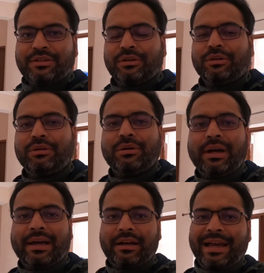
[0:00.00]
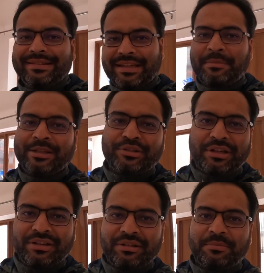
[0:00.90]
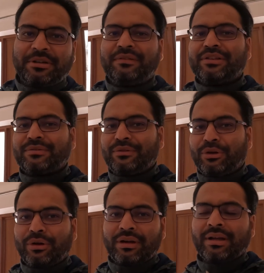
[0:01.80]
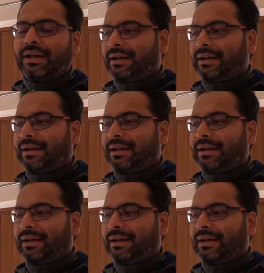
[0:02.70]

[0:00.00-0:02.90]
So as I mentioned in the previous vlog,